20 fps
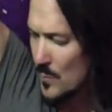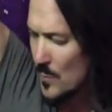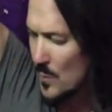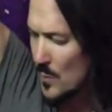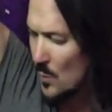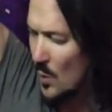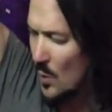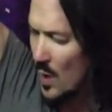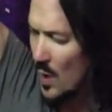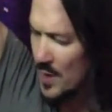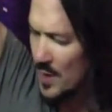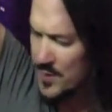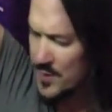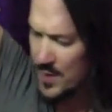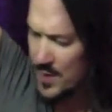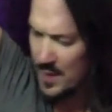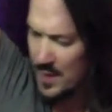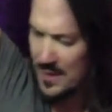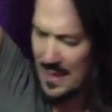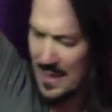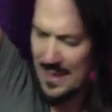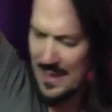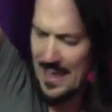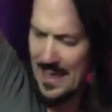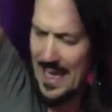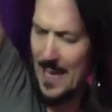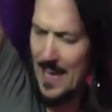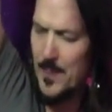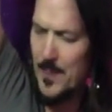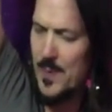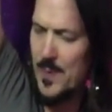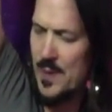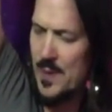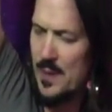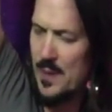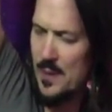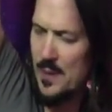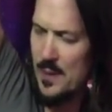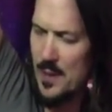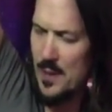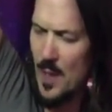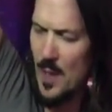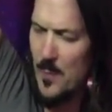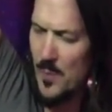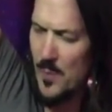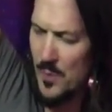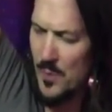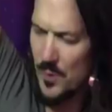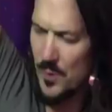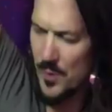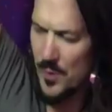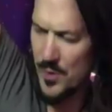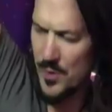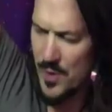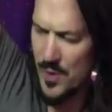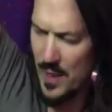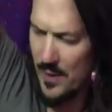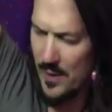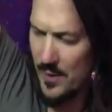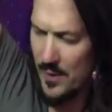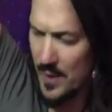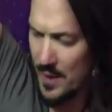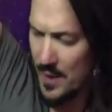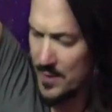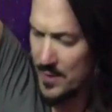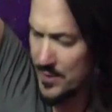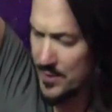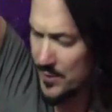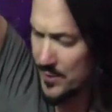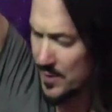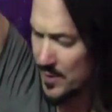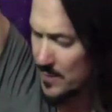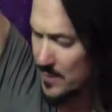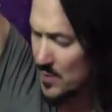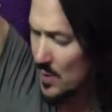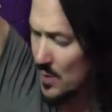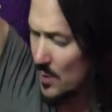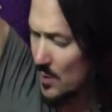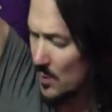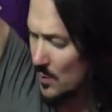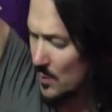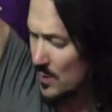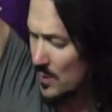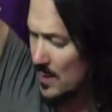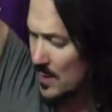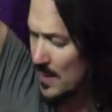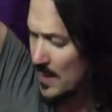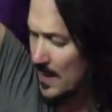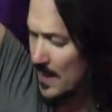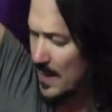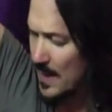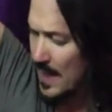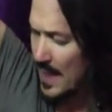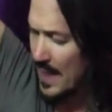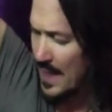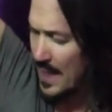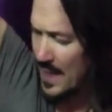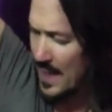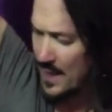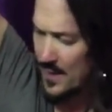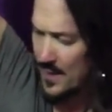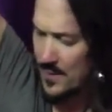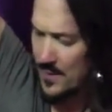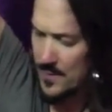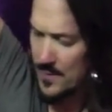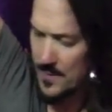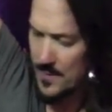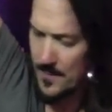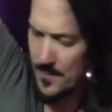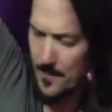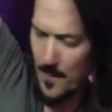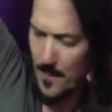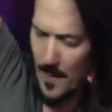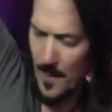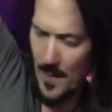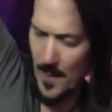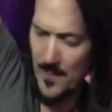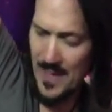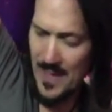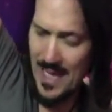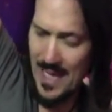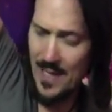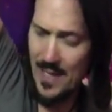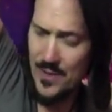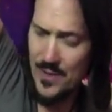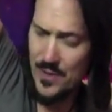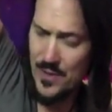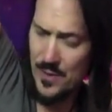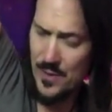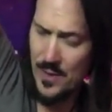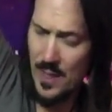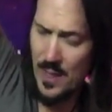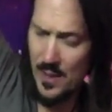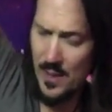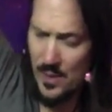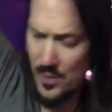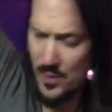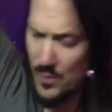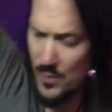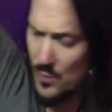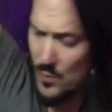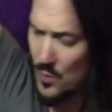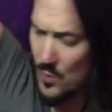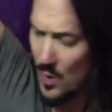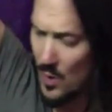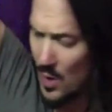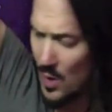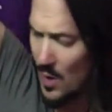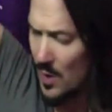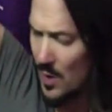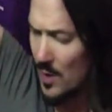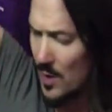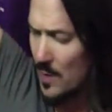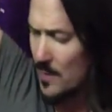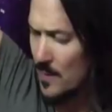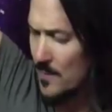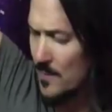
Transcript: watching that happy couple share an ice cream cone and imagine that you are